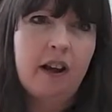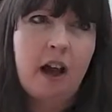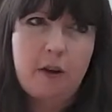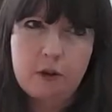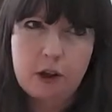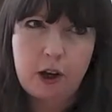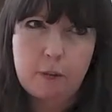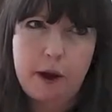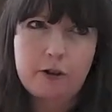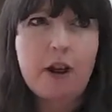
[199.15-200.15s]
have a think
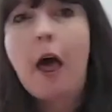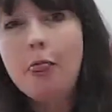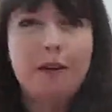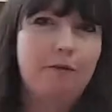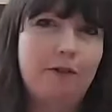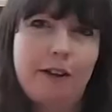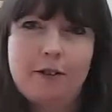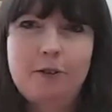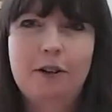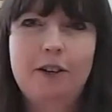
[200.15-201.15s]
about it, and then
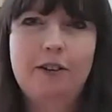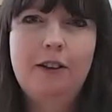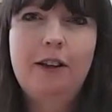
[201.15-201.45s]
reflect on it.